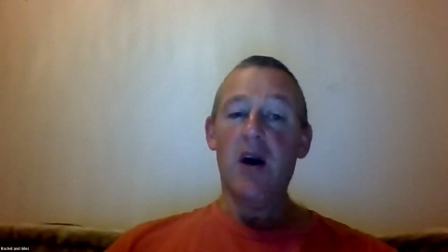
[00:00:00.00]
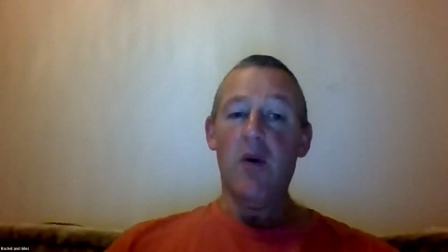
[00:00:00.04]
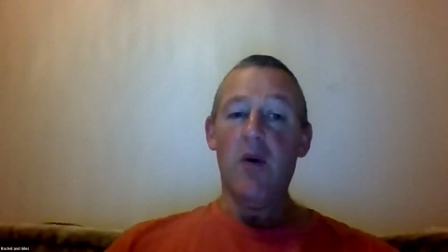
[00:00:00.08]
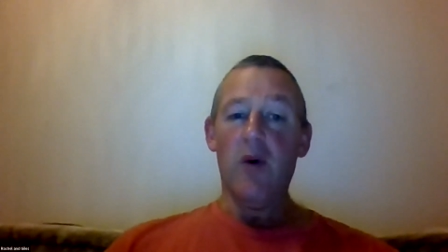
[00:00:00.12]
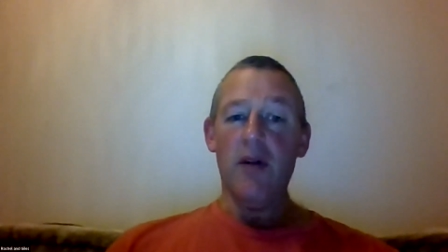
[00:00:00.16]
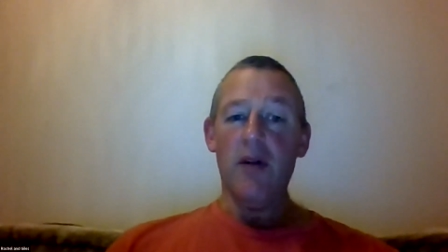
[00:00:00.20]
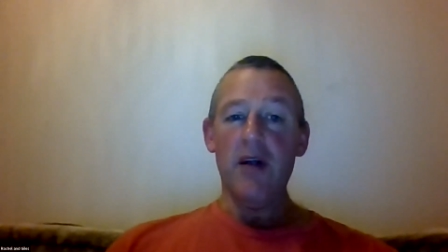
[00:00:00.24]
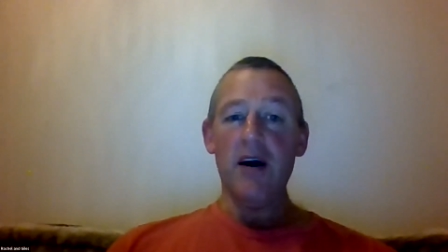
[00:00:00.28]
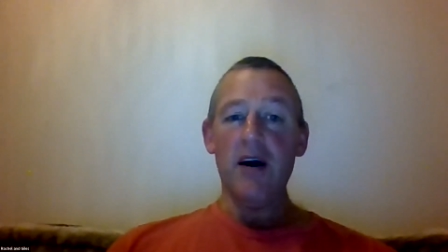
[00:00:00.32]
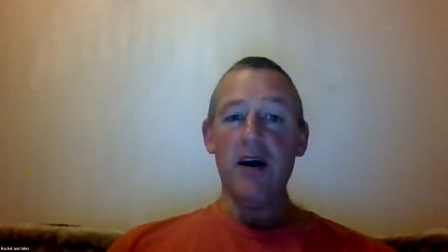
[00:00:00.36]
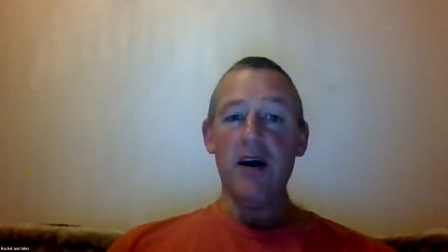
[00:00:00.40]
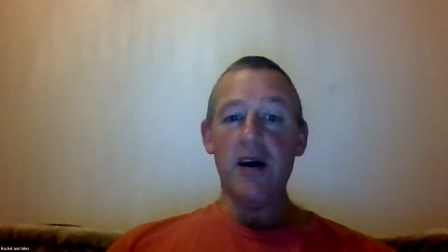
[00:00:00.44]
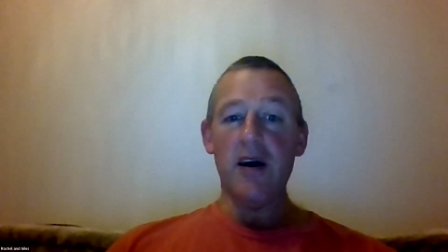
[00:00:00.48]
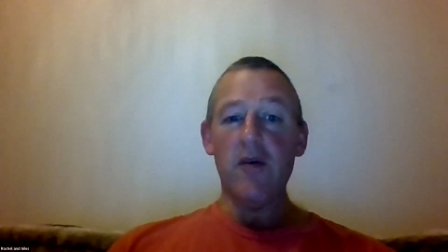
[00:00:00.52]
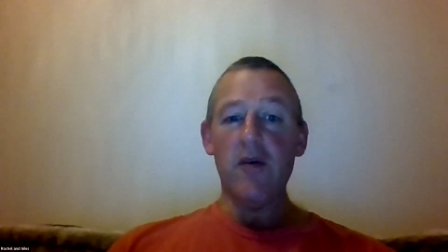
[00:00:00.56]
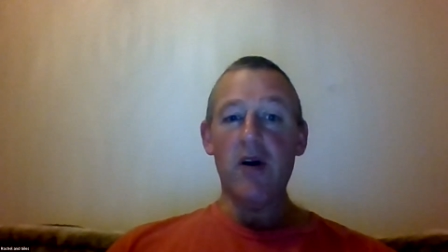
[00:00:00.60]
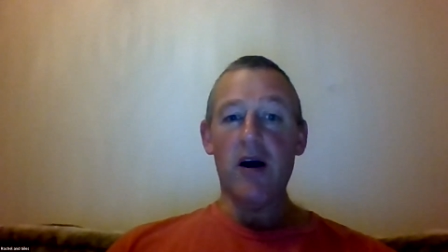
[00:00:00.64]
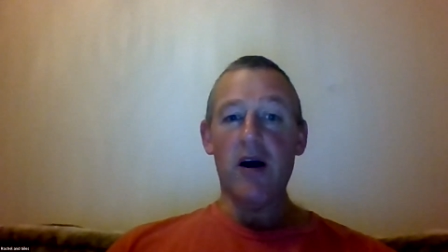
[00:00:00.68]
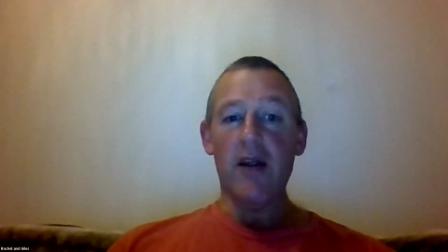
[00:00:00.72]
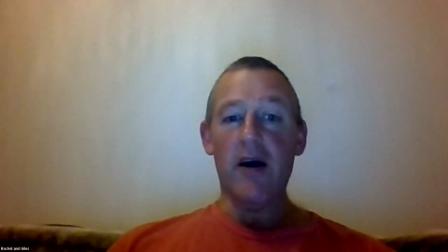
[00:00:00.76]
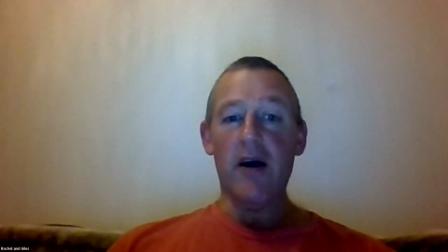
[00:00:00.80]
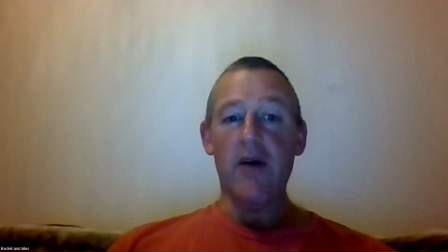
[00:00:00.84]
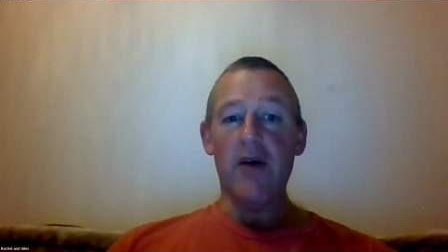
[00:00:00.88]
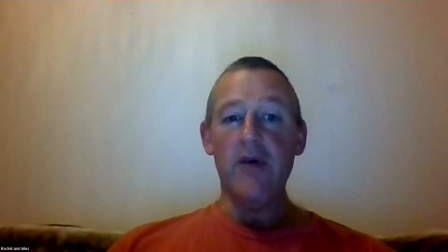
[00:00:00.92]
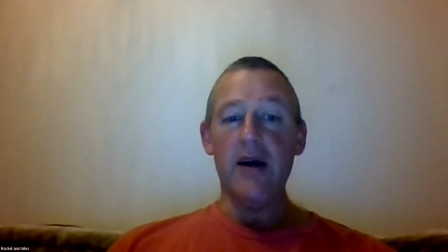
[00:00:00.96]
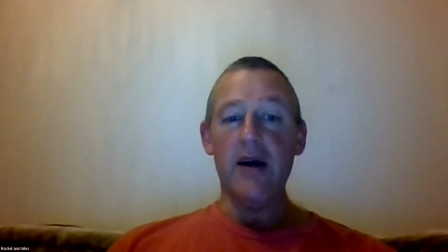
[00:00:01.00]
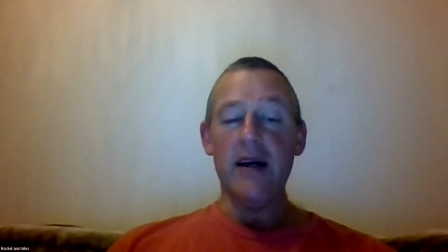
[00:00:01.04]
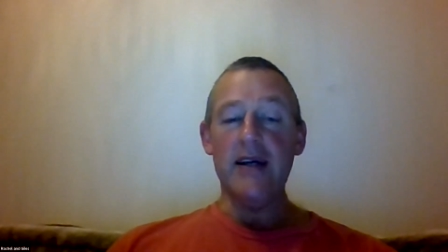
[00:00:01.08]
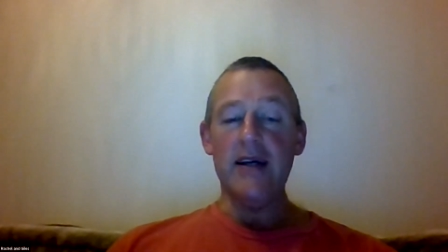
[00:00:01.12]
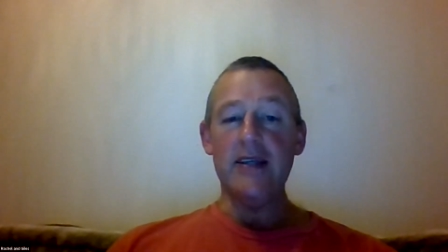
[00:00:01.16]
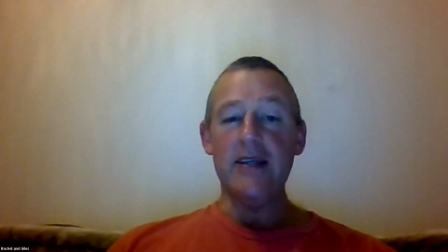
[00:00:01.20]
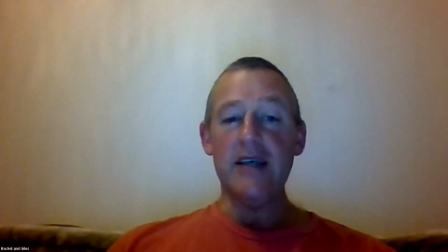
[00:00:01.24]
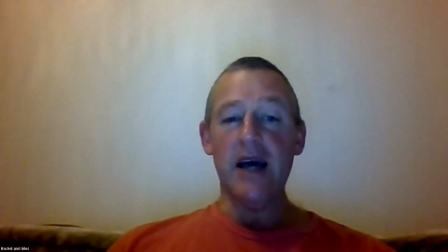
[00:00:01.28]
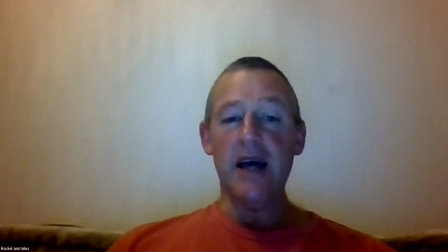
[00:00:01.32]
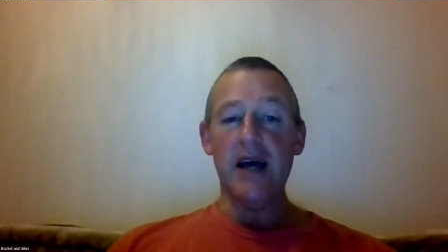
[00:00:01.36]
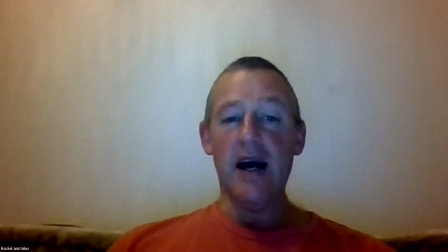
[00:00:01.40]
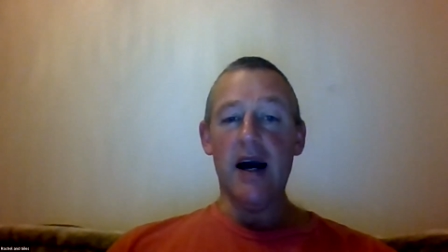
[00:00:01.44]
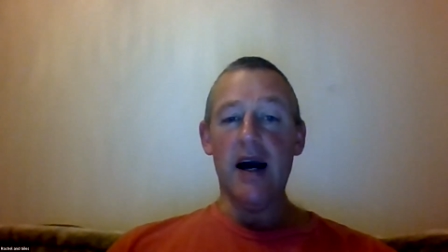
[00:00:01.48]
One thing I don't like, though,
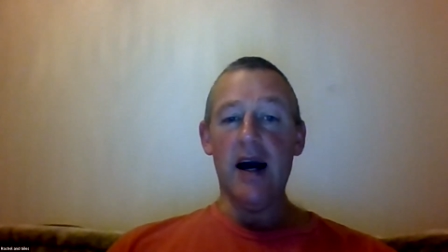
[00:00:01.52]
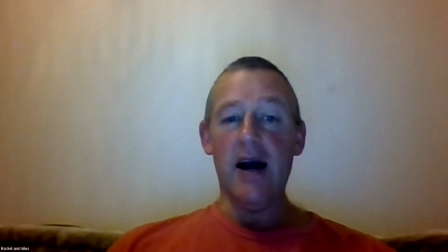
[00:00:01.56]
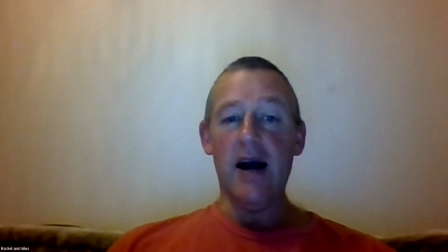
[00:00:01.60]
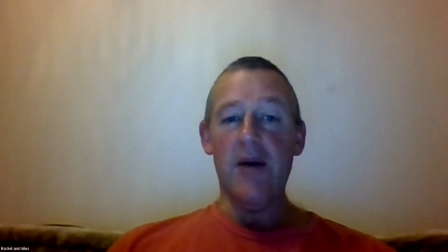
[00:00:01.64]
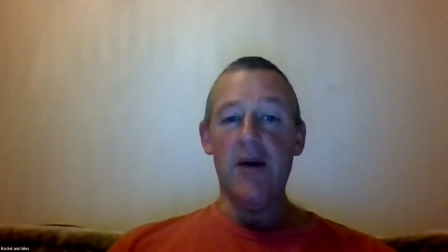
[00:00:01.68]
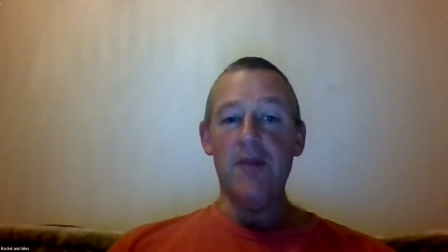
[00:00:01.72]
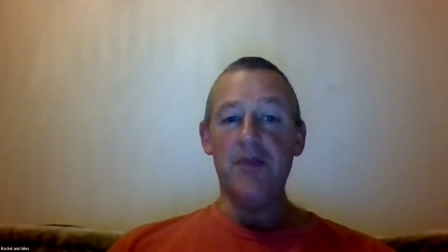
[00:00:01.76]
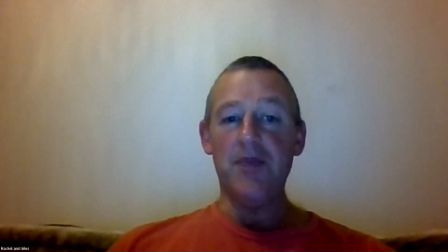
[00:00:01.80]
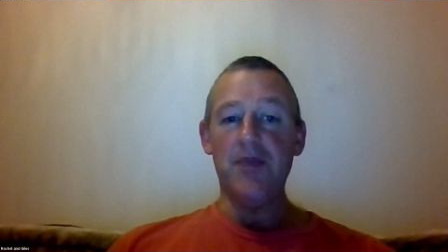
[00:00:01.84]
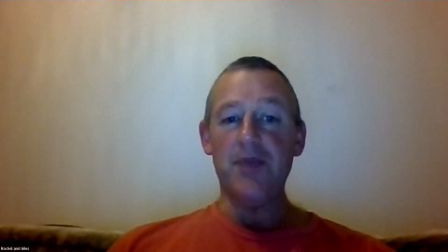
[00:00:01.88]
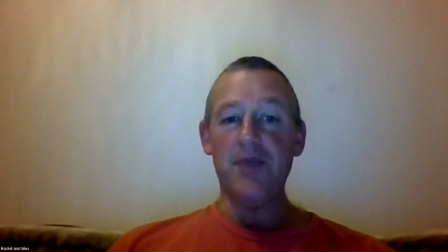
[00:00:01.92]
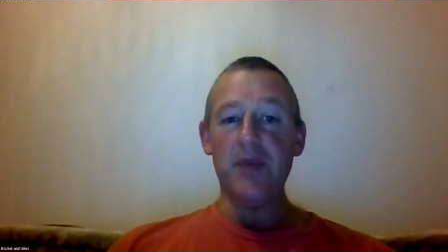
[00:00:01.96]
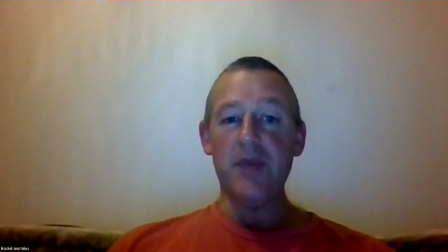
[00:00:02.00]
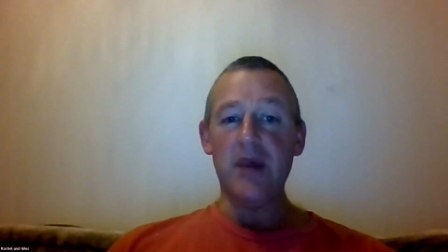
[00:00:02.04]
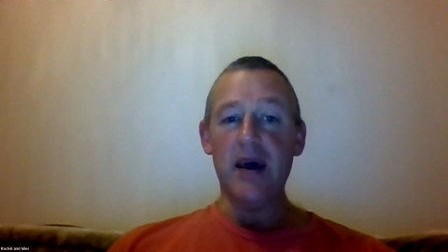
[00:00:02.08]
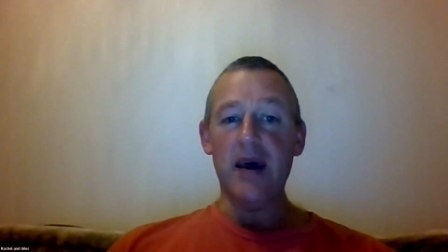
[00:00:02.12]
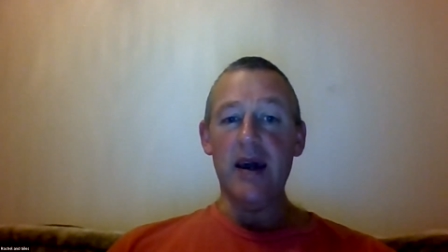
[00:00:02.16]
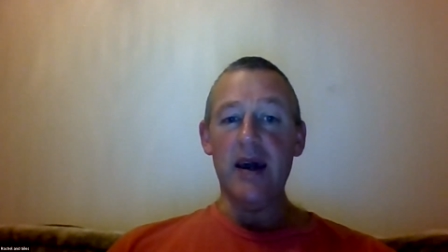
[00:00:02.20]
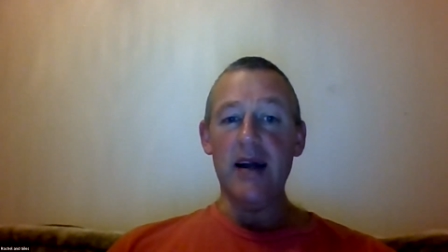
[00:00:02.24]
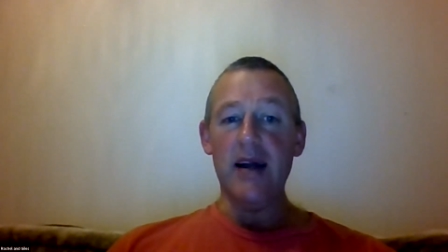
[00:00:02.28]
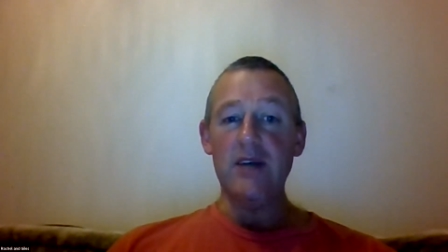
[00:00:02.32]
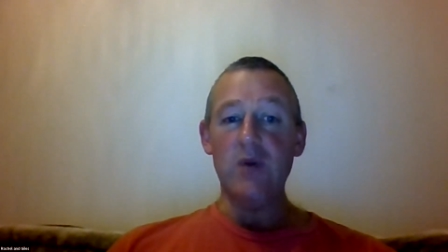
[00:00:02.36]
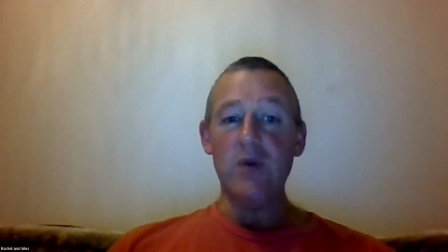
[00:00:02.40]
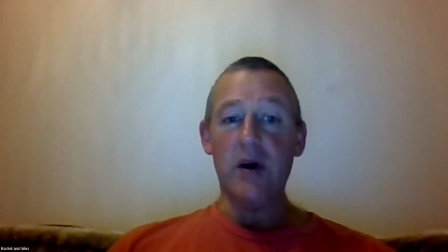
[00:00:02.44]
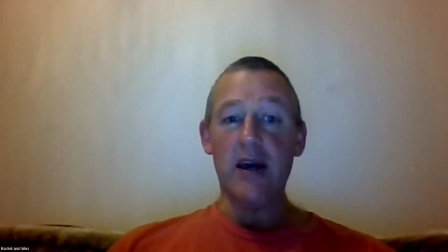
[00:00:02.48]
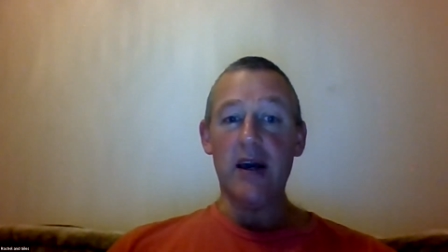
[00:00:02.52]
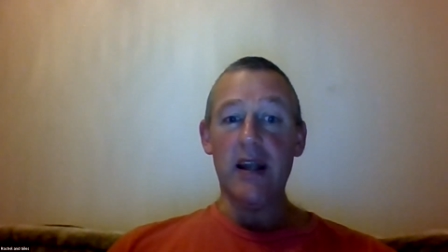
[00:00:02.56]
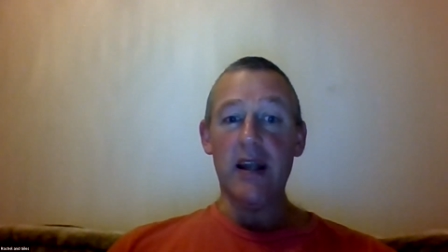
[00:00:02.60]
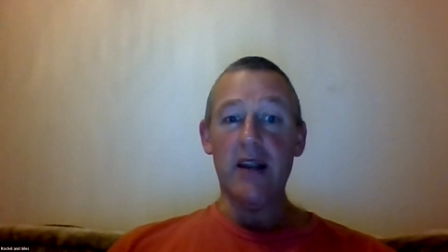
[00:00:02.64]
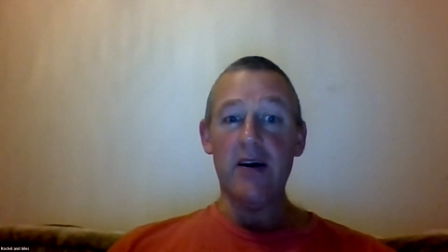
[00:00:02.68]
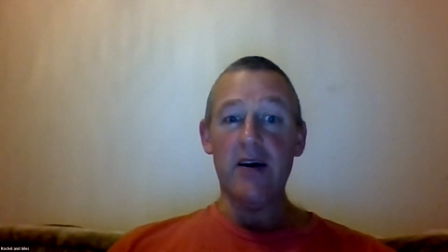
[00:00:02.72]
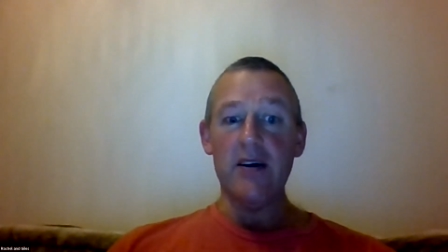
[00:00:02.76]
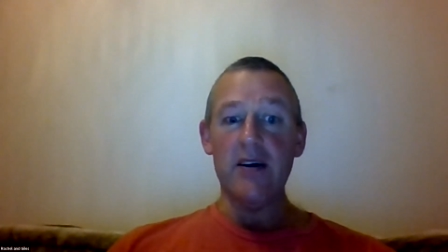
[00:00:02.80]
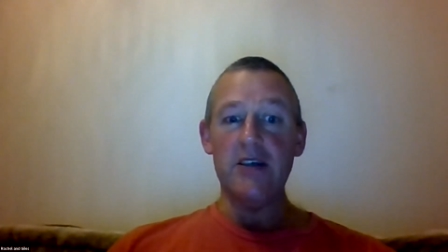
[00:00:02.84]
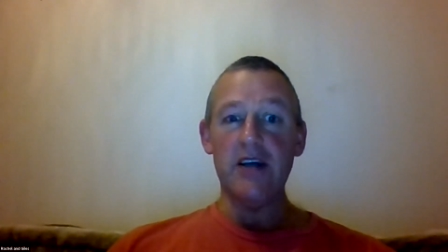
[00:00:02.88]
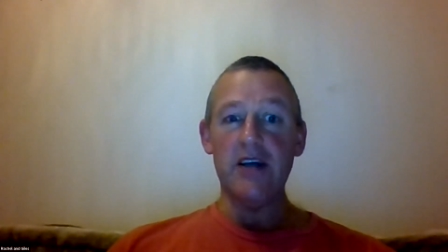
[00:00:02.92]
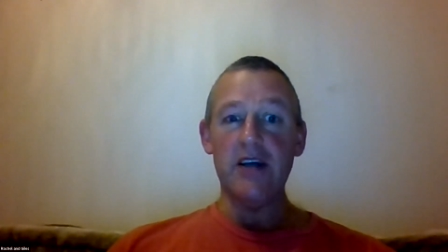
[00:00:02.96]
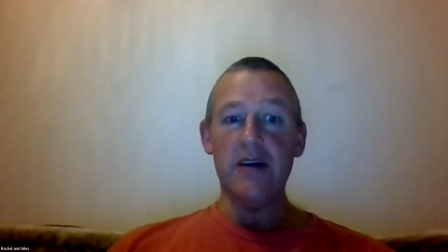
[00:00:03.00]
is working
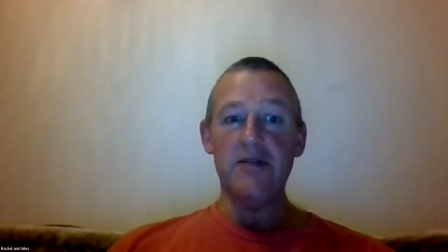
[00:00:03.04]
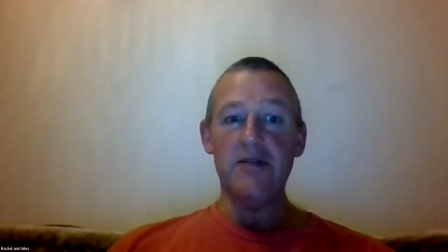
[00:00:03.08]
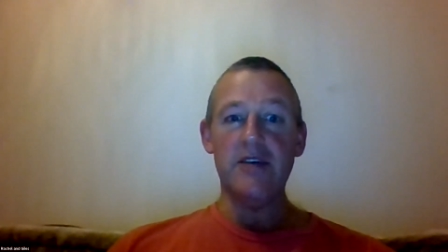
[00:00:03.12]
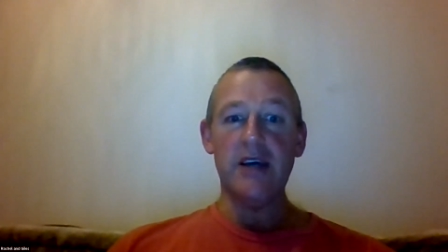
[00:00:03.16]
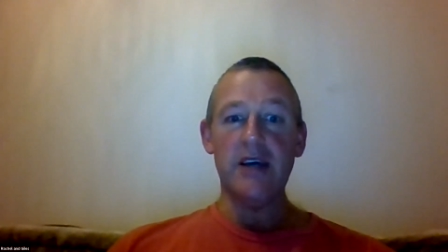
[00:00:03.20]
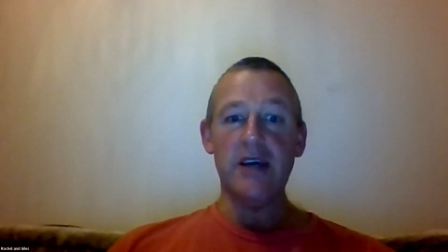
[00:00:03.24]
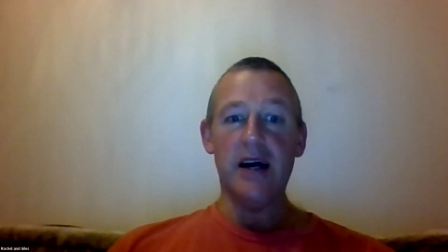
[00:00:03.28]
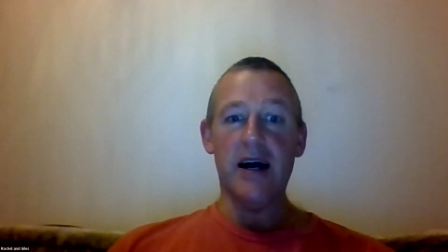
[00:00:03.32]
night shifts,